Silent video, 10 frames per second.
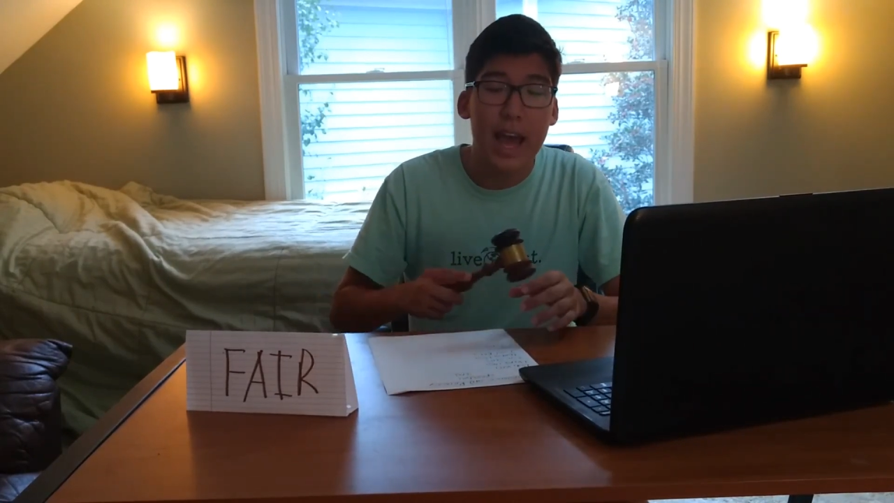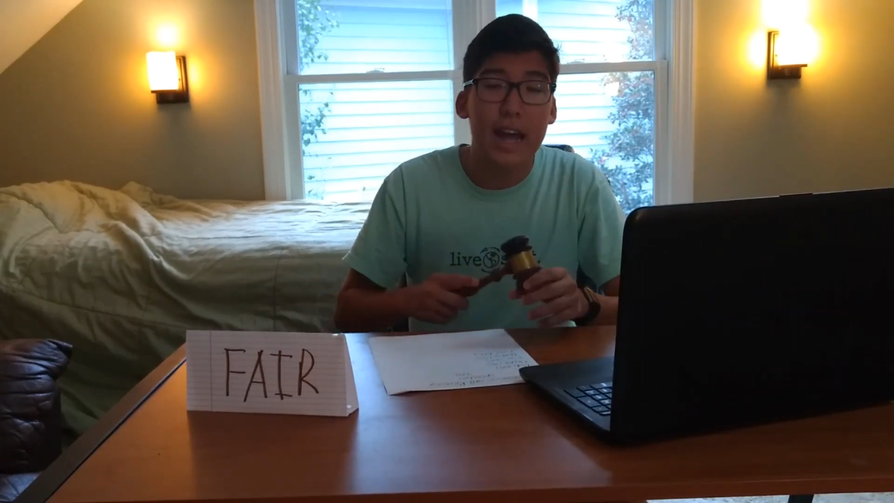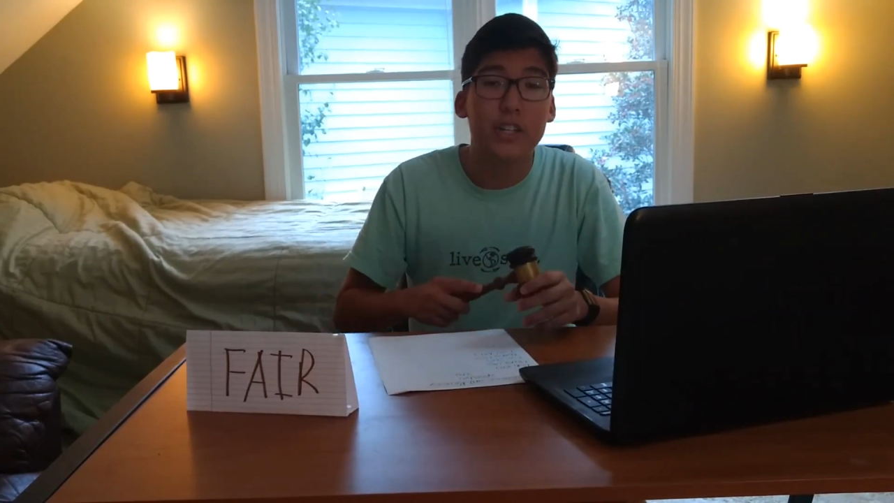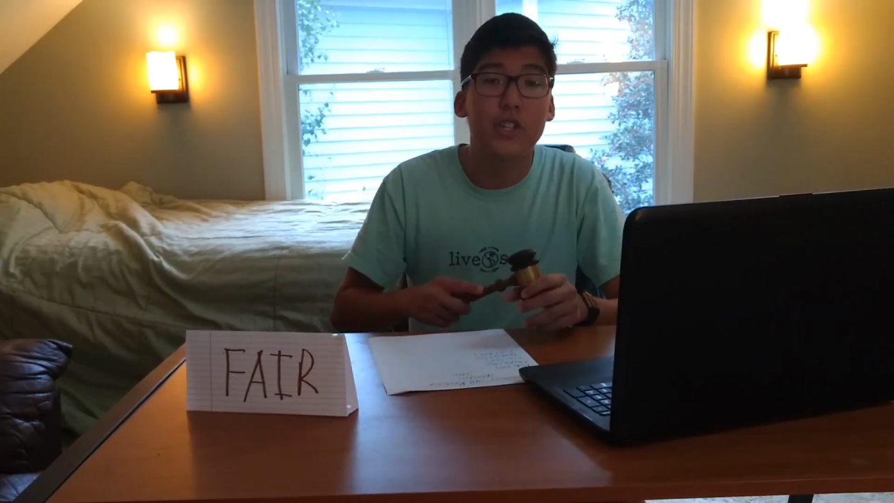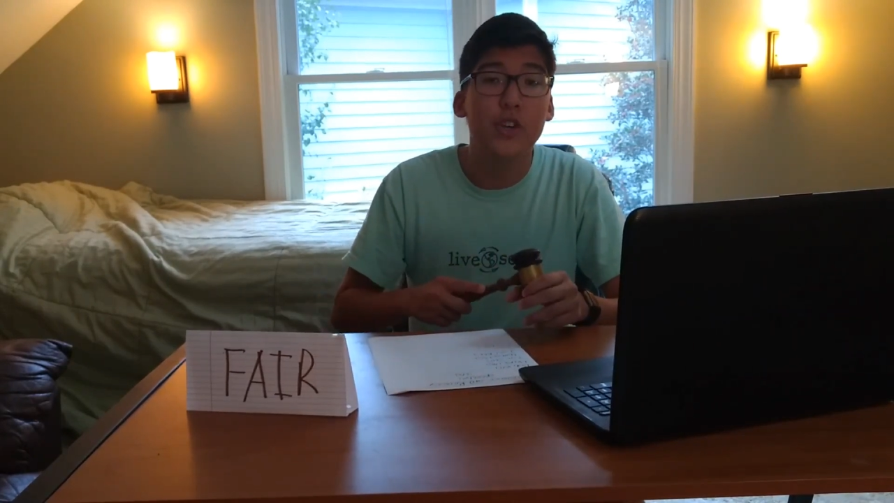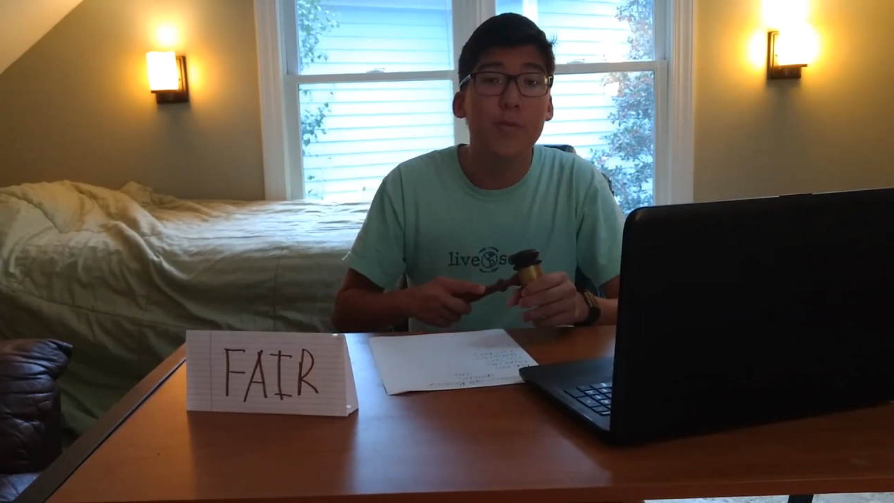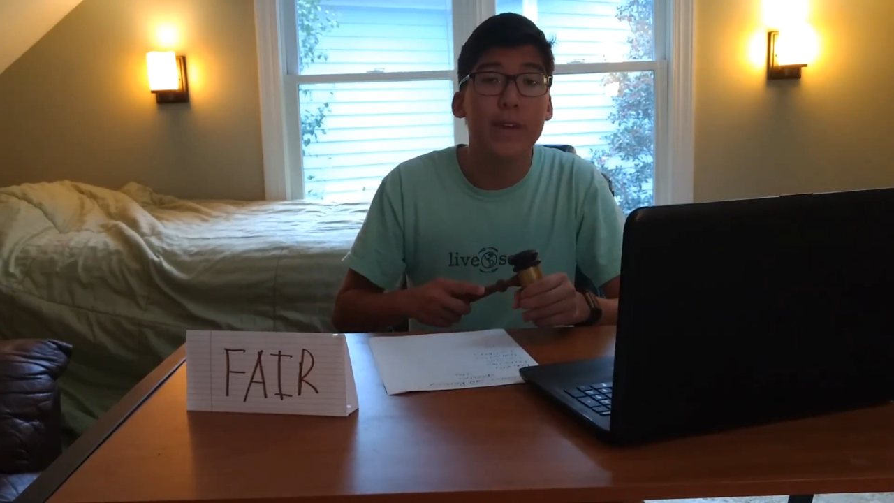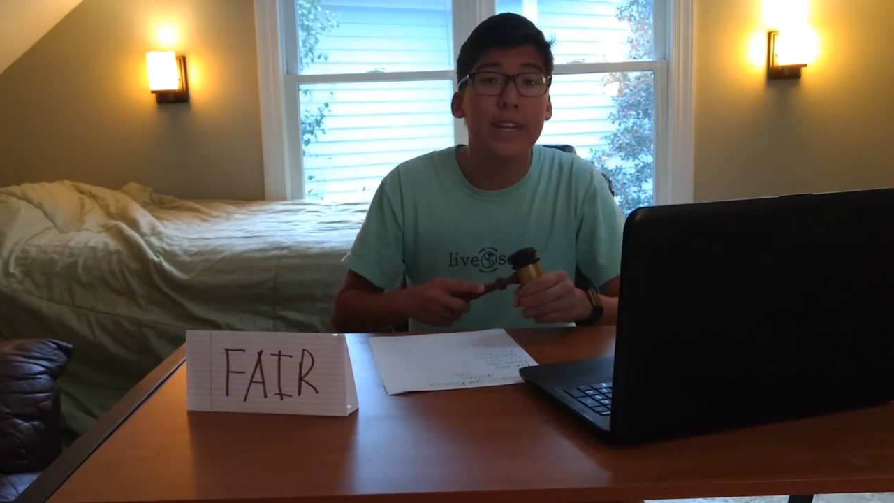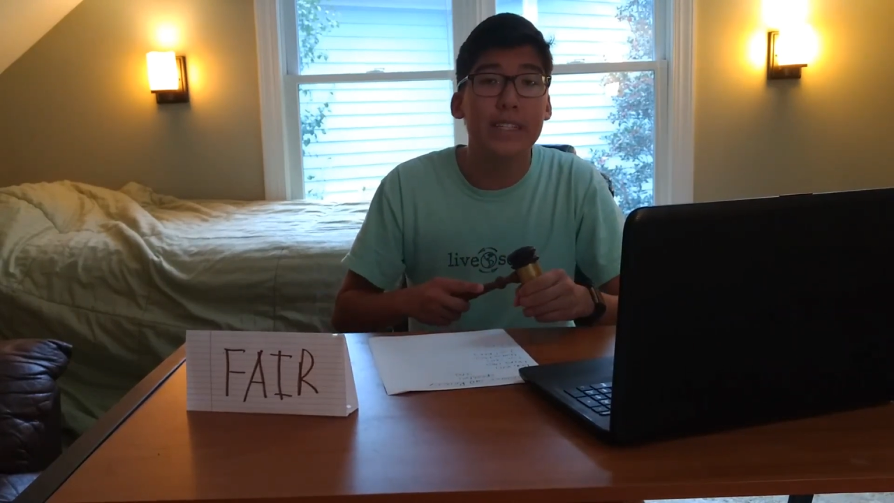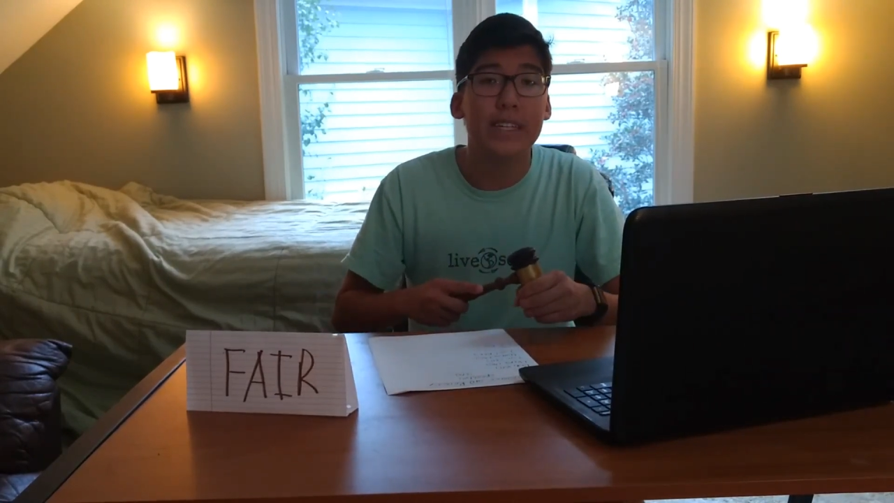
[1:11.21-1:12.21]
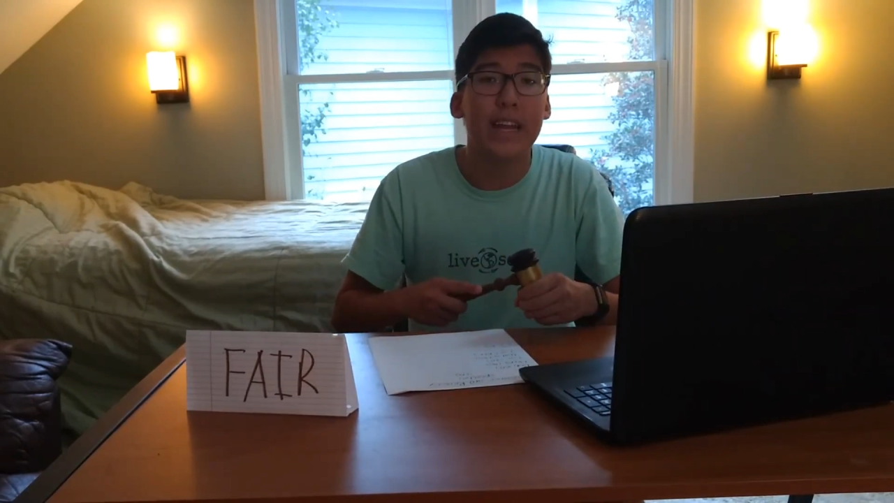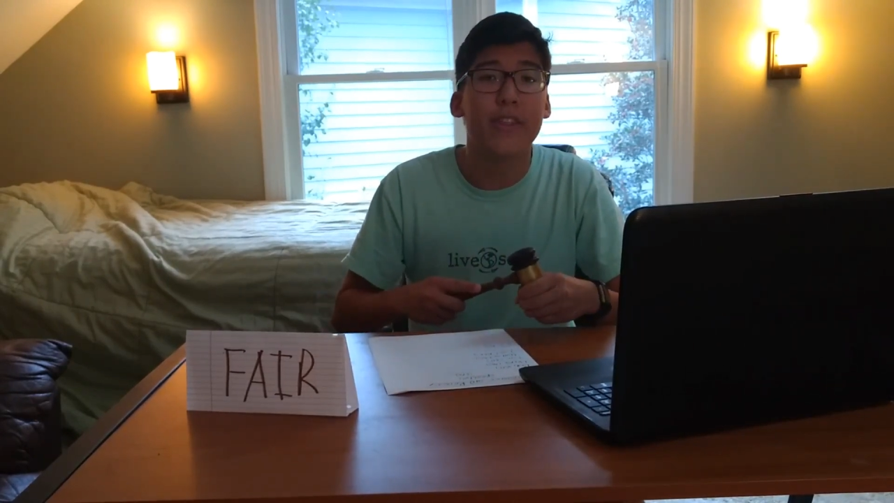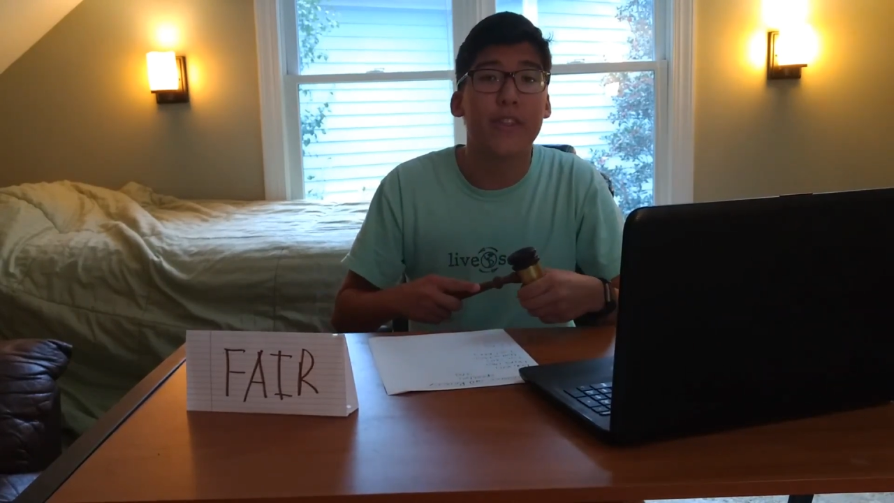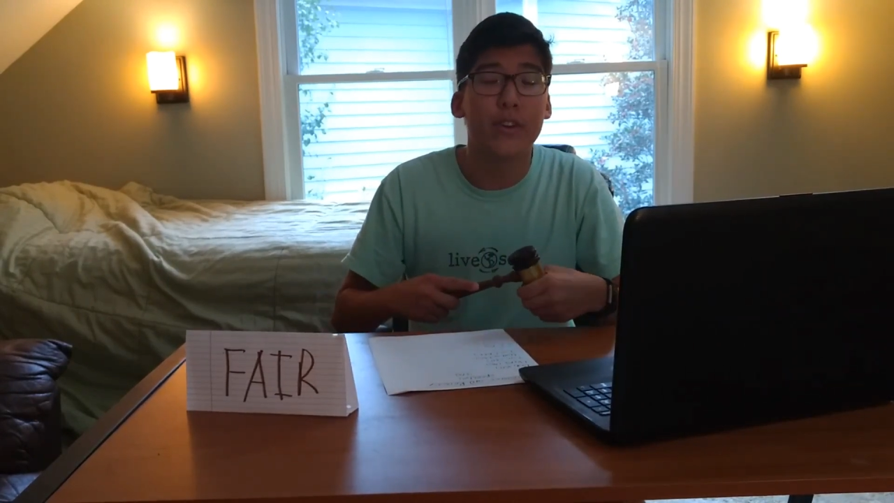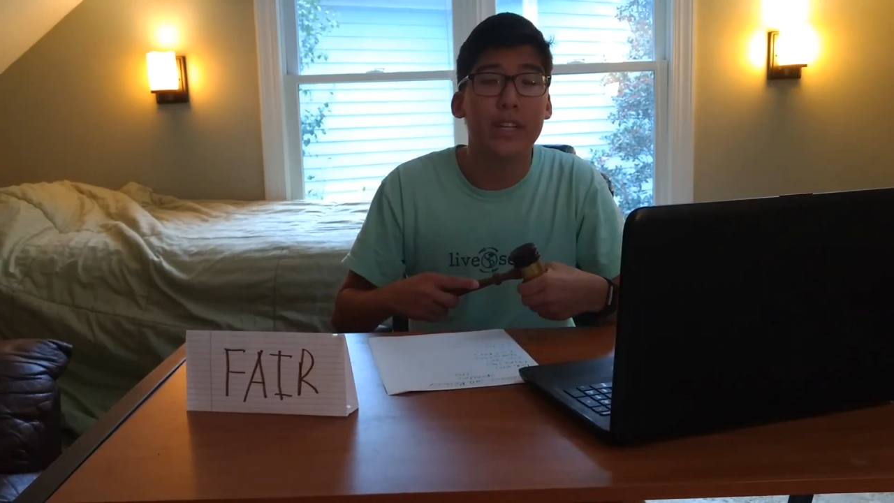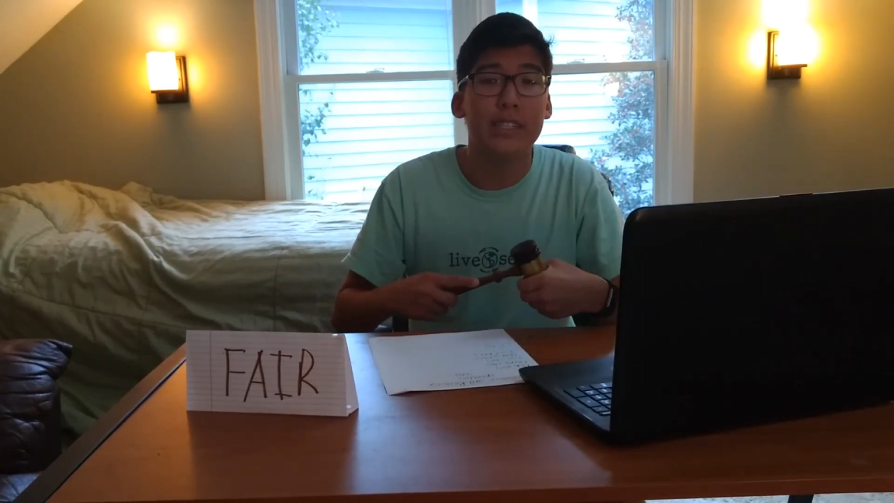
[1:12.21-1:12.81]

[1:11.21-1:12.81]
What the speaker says: At 2 minutes and 30